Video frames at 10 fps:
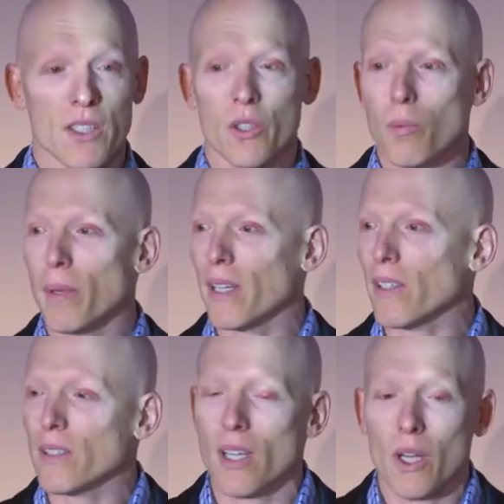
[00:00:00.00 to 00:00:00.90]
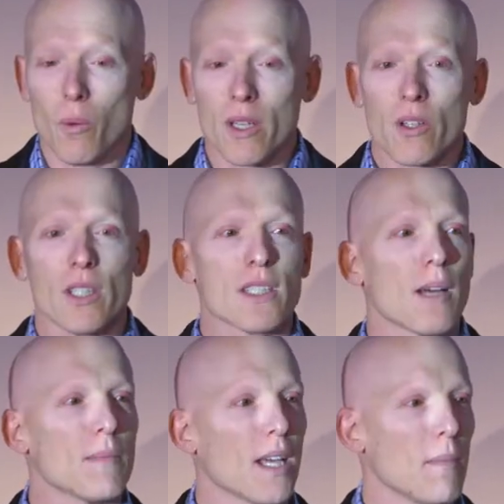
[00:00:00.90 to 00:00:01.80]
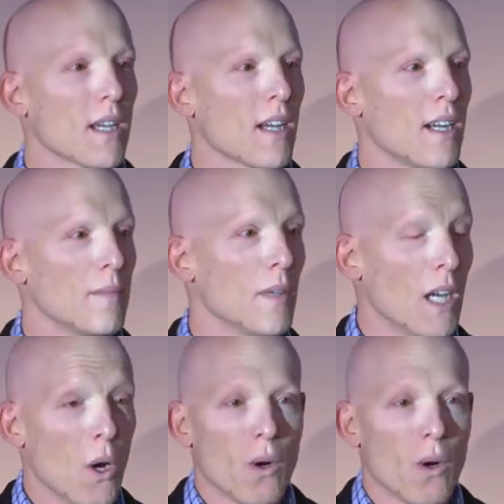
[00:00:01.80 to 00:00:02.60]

to build what could someday become